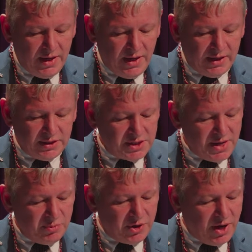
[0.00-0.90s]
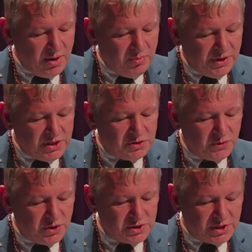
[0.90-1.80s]
At the same time, these
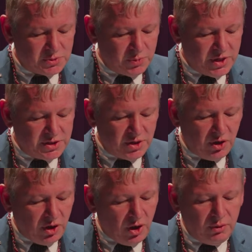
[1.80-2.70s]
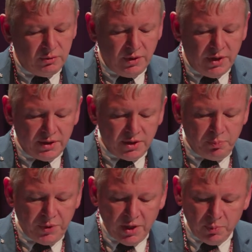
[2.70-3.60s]
words express the love the
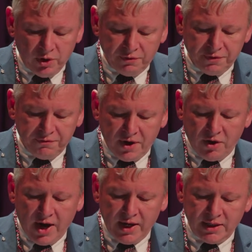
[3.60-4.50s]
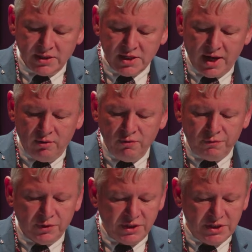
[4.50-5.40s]
people of the Faroe Islands have
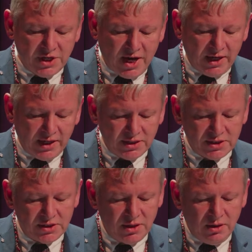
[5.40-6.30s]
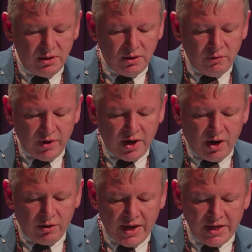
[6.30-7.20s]
for these islands, where
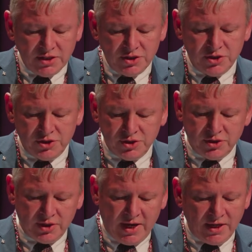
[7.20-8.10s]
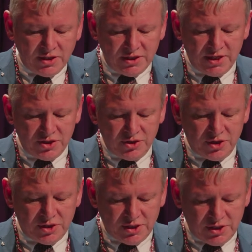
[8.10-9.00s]
our
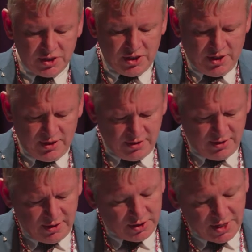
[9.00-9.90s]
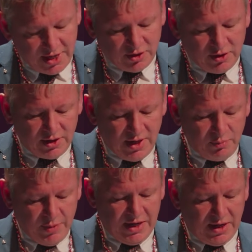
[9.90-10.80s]
ancestors settled and
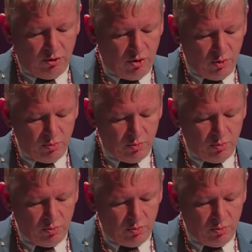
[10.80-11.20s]
made our home.